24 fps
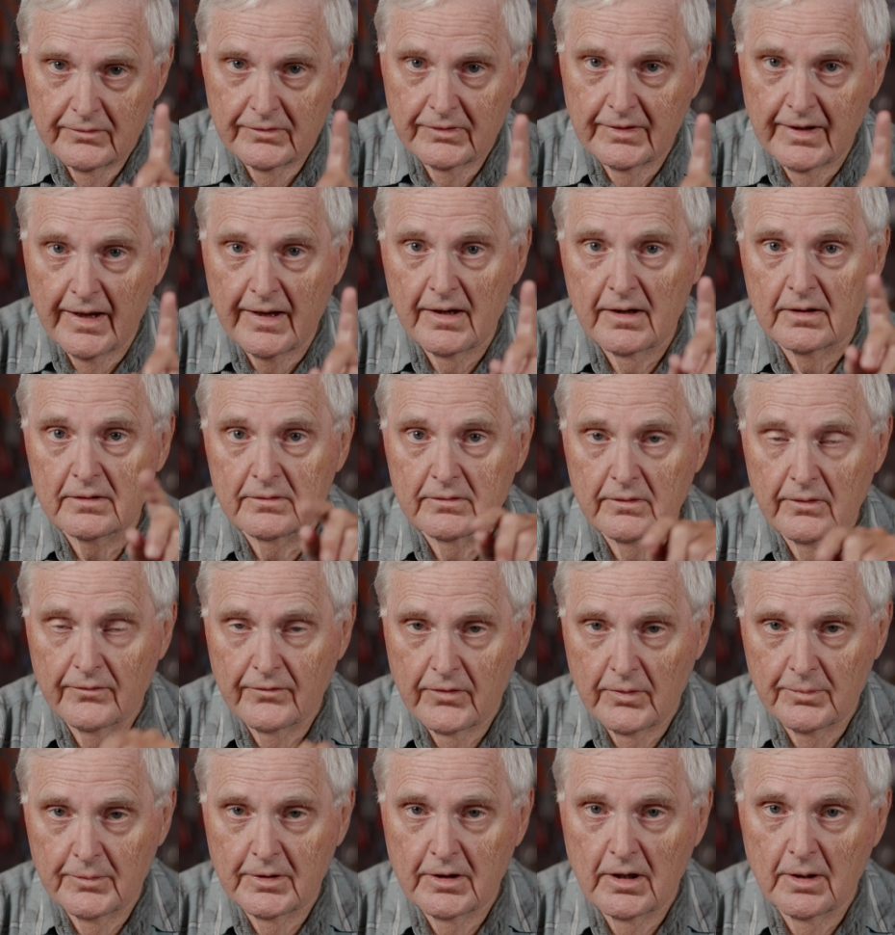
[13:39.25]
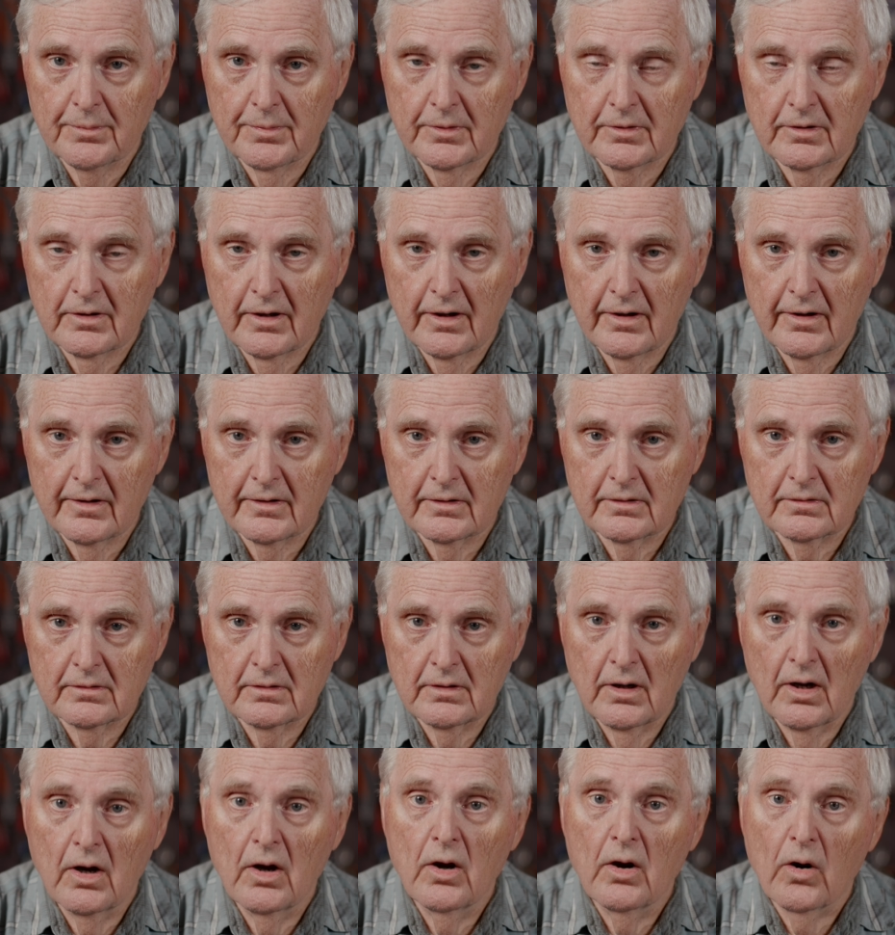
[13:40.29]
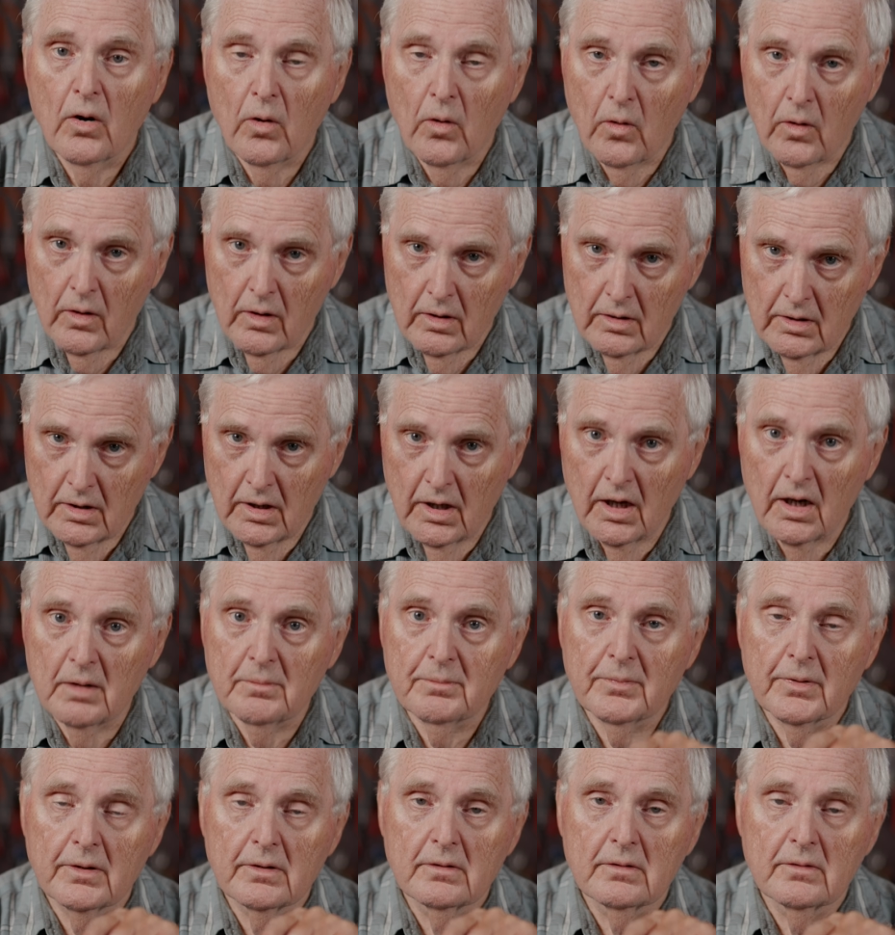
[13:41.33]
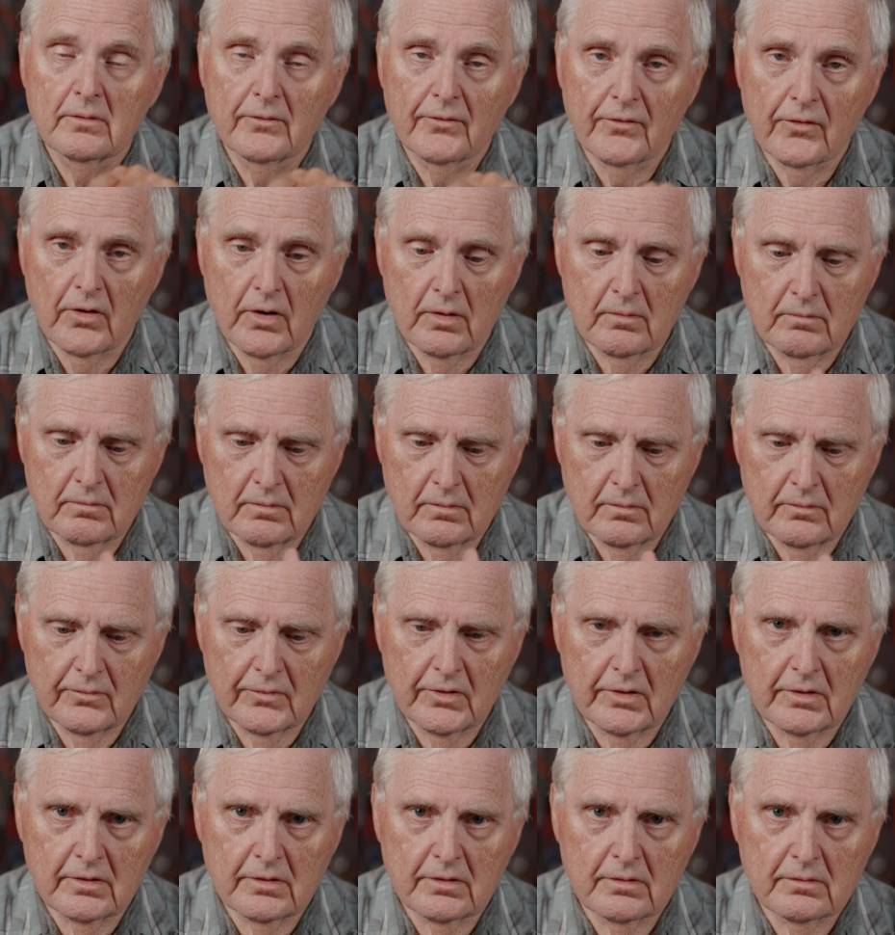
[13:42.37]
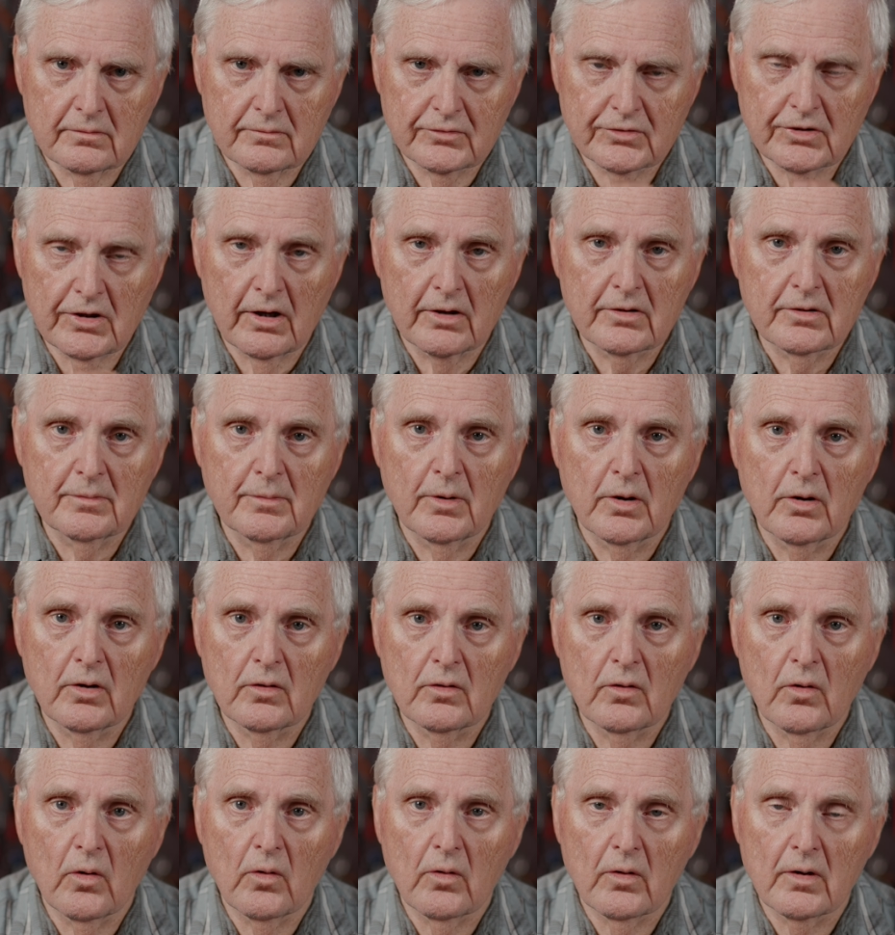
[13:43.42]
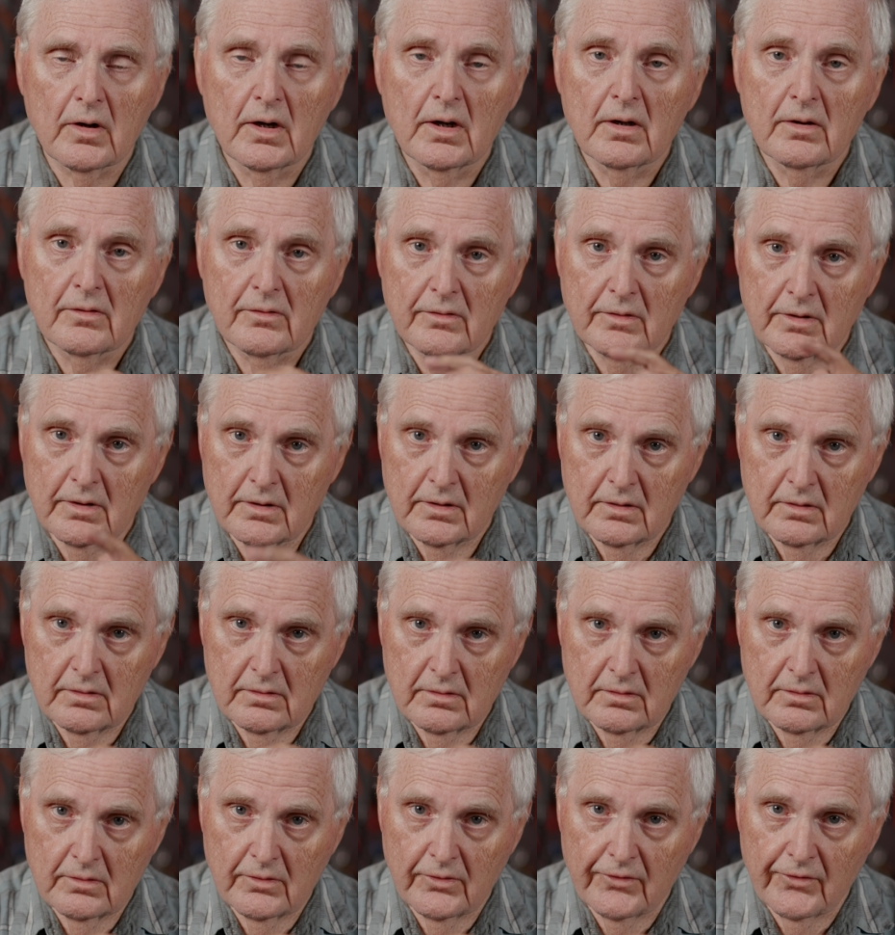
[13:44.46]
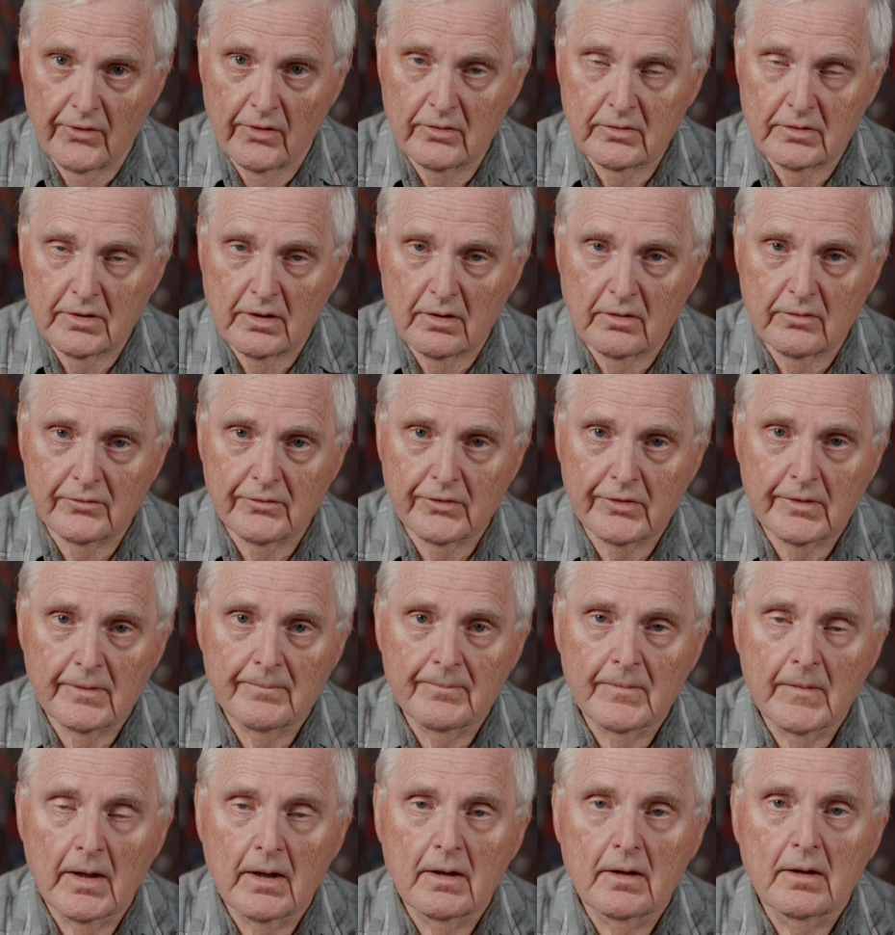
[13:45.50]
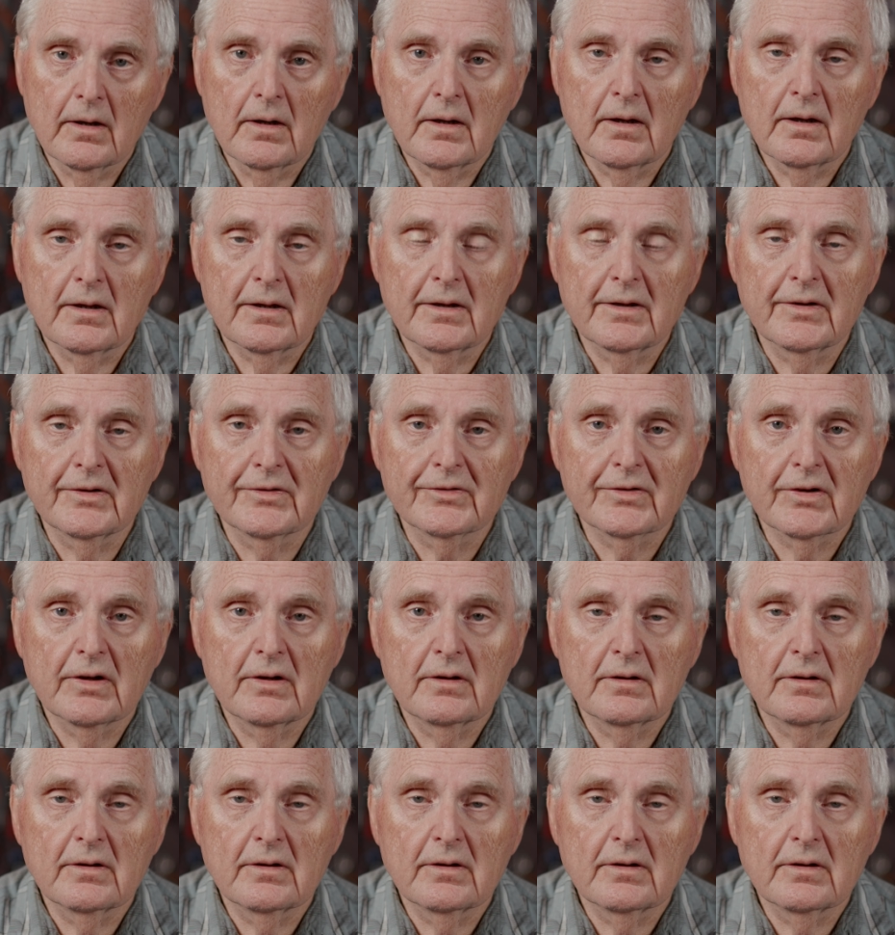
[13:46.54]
down from the upper clarion or up from the chalumeau or the throat tones, is